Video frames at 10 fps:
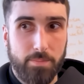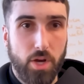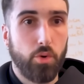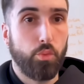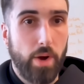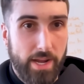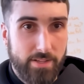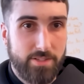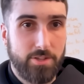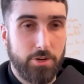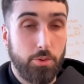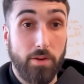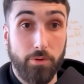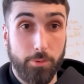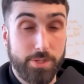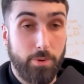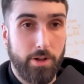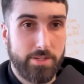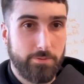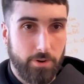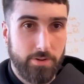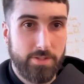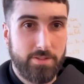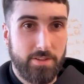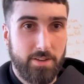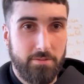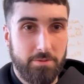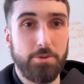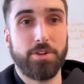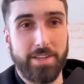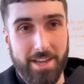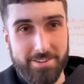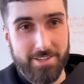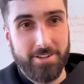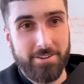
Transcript: a race to whoever responds first usually gets it.